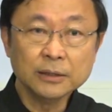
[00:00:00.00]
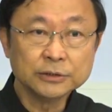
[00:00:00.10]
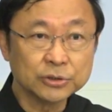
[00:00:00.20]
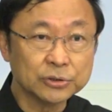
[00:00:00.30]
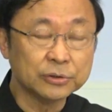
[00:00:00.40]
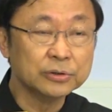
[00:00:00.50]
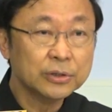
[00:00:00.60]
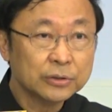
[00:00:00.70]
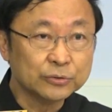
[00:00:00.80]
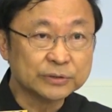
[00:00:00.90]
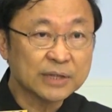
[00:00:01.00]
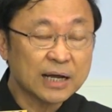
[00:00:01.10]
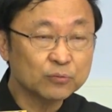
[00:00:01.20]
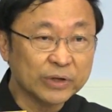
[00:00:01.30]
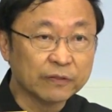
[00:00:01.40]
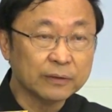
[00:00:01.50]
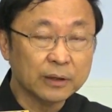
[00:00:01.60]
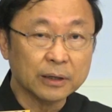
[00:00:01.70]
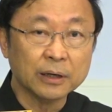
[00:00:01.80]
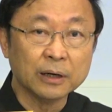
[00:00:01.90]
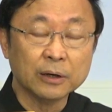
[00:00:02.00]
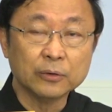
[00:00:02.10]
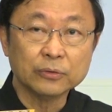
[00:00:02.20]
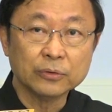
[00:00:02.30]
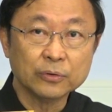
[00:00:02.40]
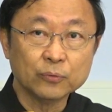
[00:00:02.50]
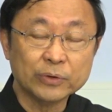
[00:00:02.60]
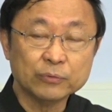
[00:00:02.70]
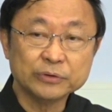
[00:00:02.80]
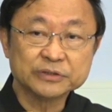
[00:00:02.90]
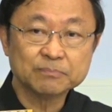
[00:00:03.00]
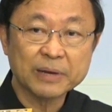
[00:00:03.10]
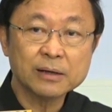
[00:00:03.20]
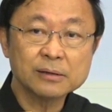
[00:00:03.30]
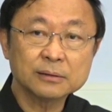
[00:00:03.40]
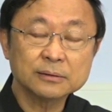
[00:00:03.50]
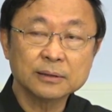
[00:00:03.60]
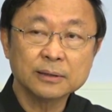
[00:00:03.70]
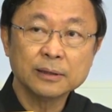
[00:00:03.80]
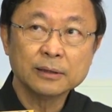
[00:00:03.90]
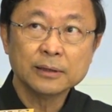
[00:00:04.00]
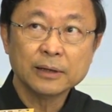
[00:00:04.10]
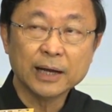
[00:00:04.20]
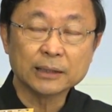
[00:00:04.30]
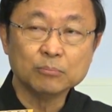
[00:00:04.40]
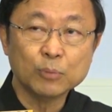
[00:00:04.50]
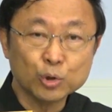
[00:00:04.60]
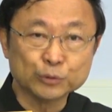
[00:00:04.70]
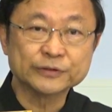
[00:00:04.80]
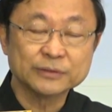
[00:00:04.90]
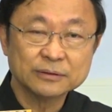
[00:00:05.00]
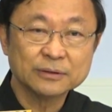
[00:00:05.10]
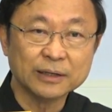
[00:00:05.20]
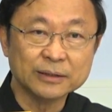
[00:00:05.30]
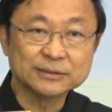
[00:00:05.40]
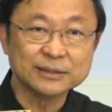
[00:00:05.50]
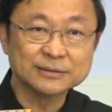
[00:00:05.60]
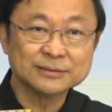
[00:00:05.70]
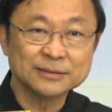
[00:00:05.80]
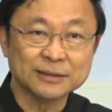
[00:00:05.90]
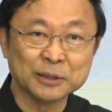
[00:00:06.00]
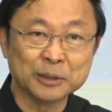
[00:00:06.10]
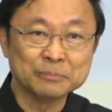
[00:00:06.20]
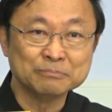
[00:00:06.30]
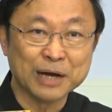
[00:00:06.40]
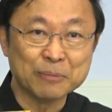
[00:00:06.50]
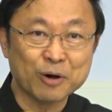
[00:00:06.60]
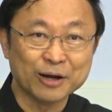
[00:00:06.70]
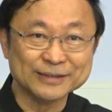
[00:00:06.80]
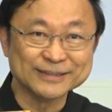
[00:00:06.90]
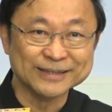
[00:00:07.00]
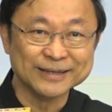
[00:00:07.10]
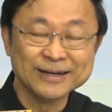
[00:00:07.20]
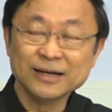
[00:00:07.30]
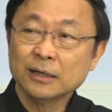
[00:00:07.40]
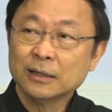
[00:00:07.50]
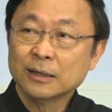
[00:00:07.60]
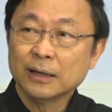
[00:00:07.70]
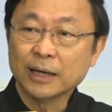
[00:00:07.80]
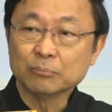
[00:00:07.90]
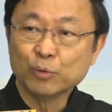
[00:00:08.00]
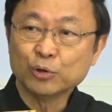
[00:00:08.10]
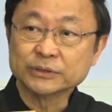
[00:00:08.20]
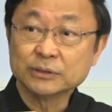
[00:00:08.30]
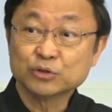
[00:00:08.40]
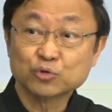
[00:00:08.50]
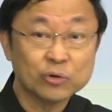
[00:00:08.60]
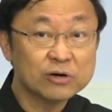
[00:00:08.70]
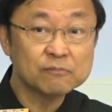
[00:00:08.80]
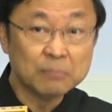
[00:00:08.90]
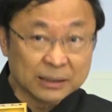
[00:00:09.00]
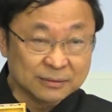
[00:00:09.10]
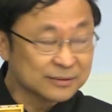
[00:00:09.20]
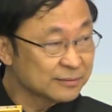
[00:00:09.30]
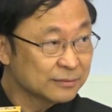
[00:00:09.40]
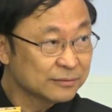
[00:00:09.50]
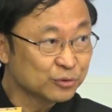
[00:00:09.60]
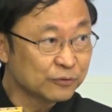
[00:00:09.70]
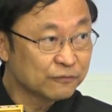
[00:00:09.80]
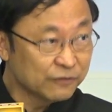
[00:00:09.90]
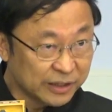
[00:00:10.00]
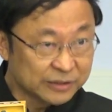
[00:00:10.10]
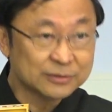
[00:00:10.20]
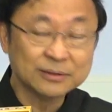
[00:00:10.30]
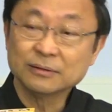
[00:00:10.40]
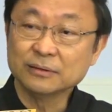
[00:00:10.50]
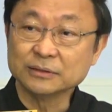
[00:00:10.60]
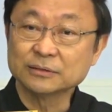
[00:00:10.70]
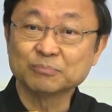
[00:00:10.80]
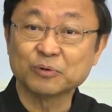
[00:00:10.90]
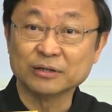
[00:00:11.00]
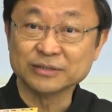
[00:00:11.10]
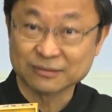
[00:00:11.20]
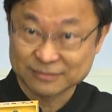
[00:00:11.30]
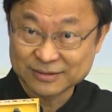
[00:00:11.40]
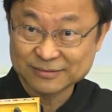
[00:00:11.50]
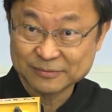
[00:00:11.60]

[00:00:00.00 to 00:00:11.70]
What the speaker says: So to start with, we will spend at most, and this is by policy, at most 12 months to finish this project.